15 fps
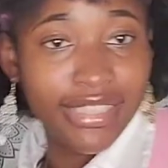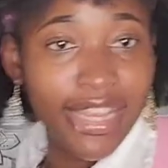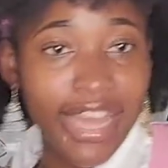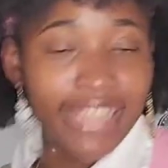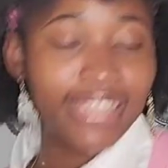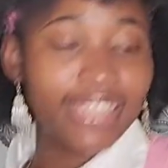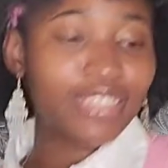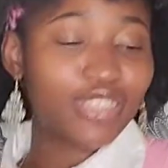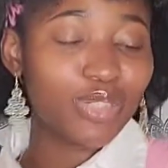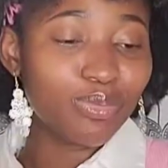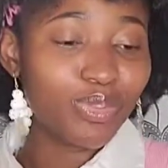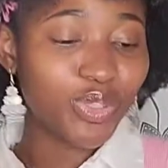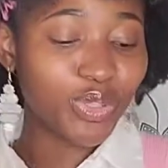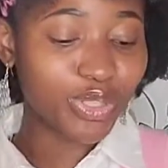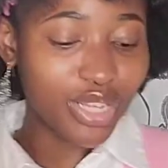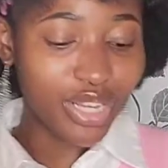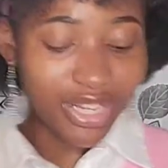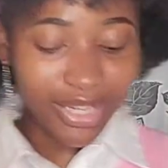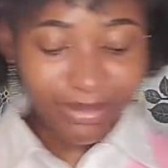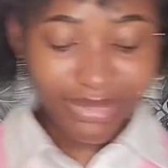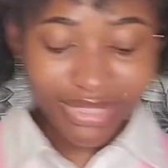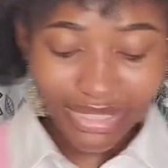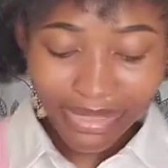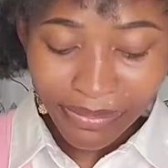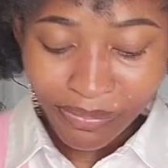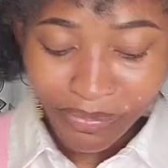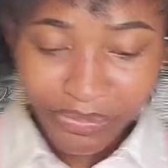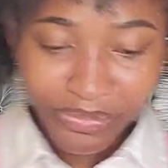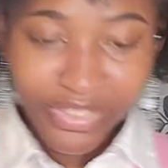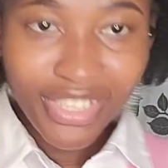and then some dude comes
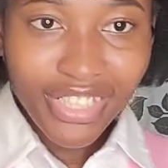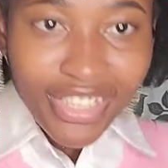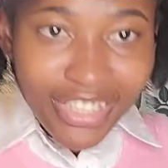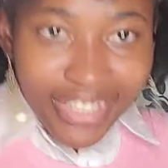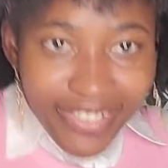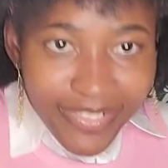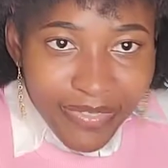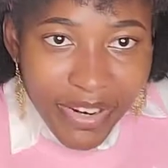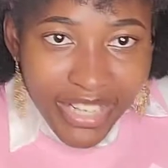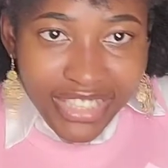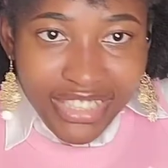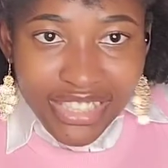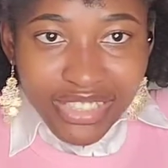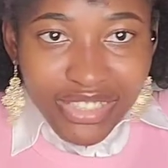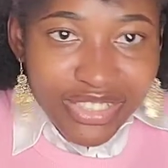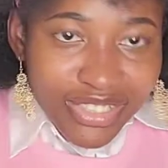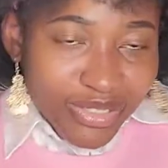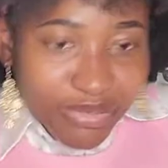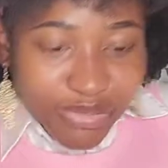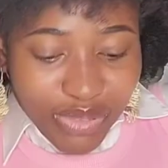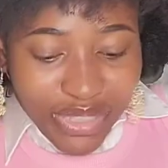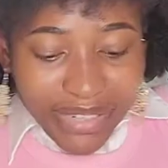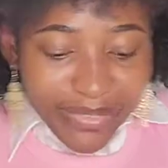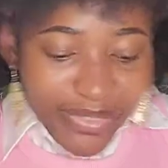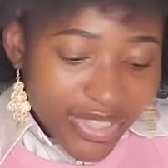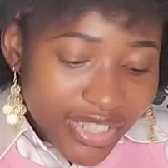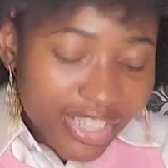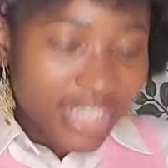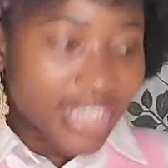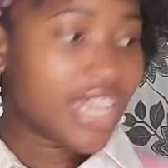ready to do
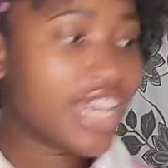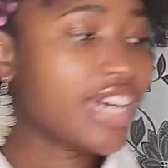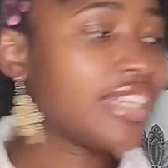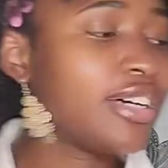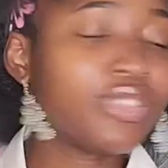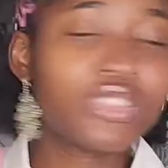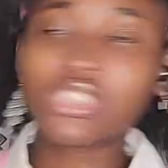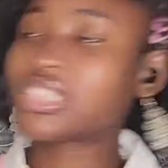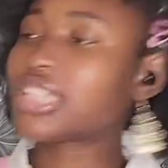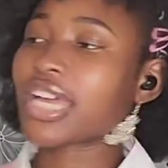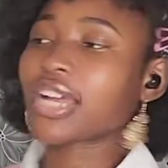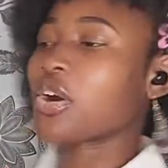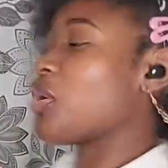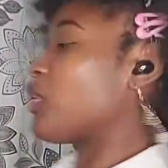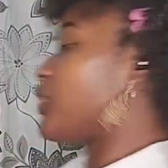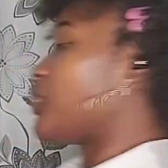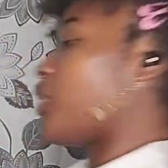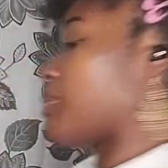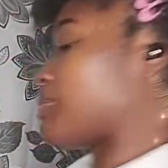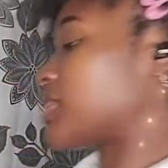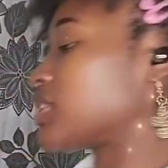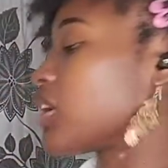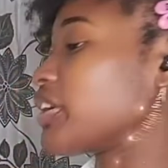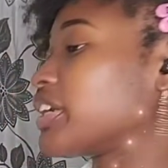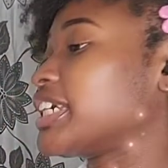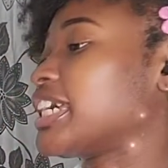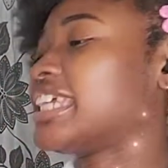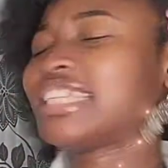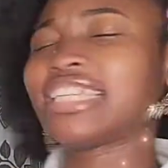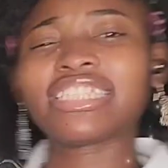whatever. And I was just like, oh no, I'm sorry. And then